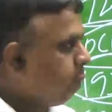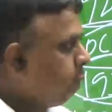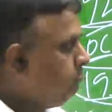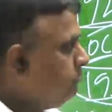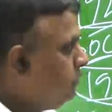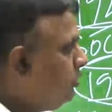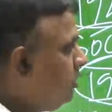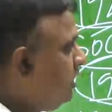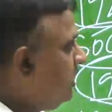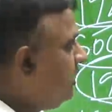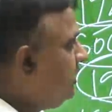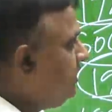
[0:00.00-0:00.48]

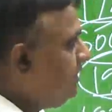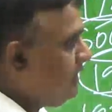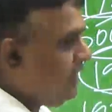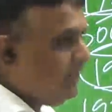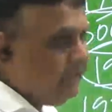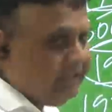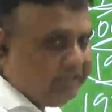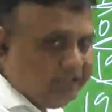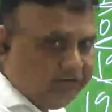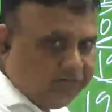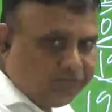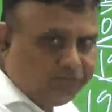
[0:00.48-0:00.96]
or in
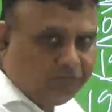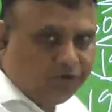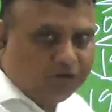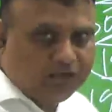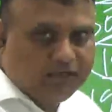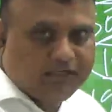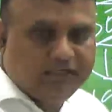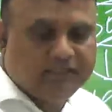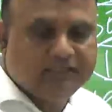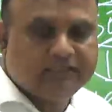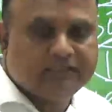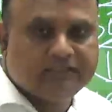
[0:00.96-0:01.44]

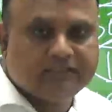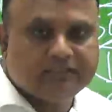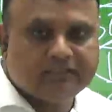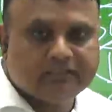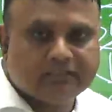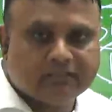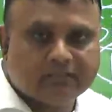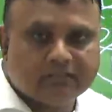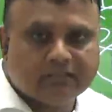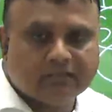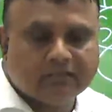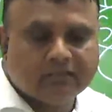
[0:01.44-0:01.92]
1940s,
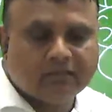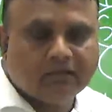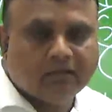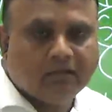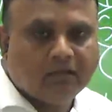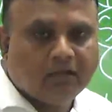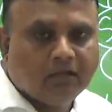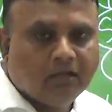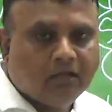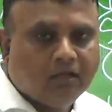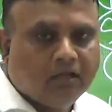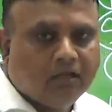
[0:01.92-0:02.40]

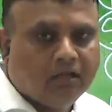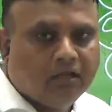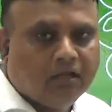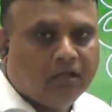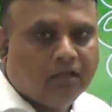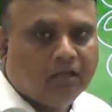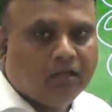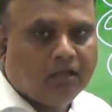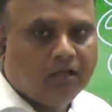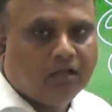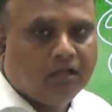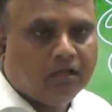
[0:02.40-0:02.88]

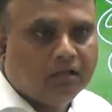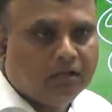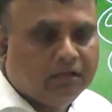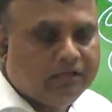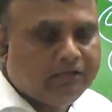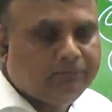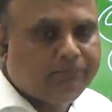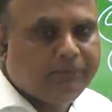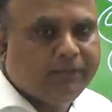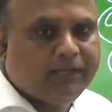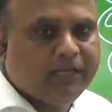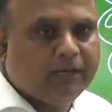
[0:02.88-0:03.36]

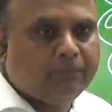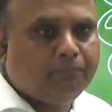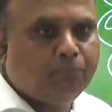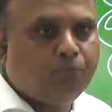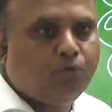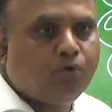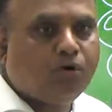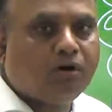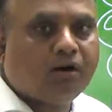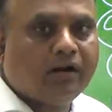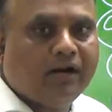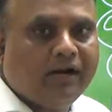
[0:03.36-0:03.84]
it became
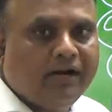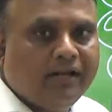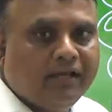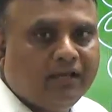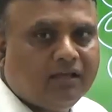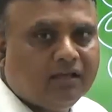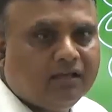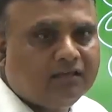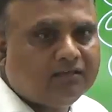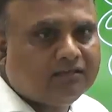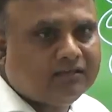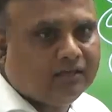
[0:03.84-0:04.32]
more
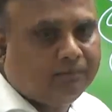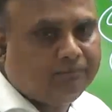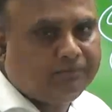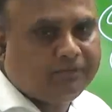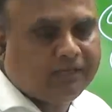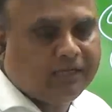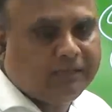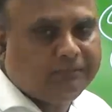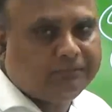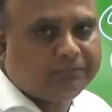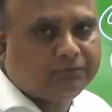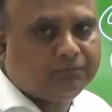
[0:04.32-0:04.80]
radical,
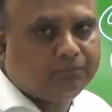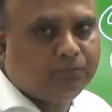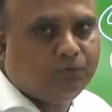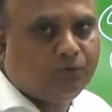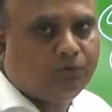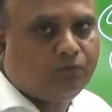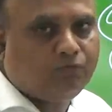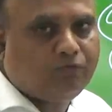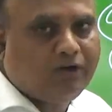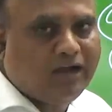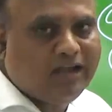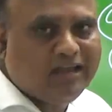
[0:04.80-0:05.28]
sometimes more
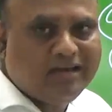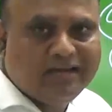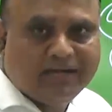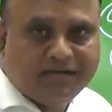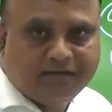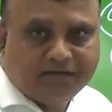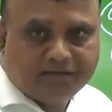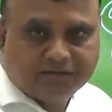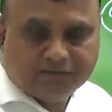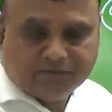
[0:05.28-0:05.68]
violent,